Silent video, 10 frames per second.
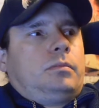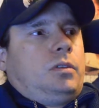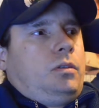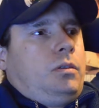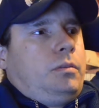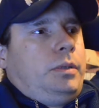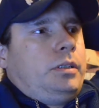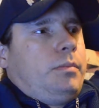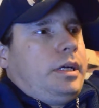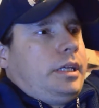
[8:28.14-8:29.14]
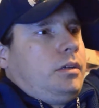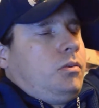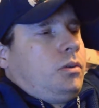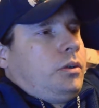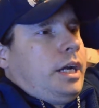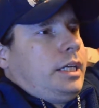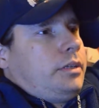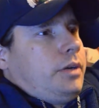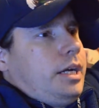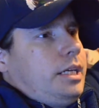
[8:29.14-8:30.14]
Oh me, oh my! Oh, cracky!
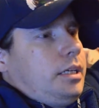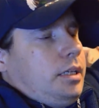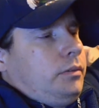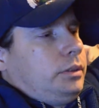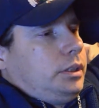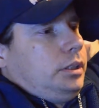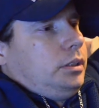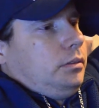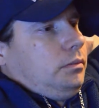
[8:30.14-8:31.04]
That was good.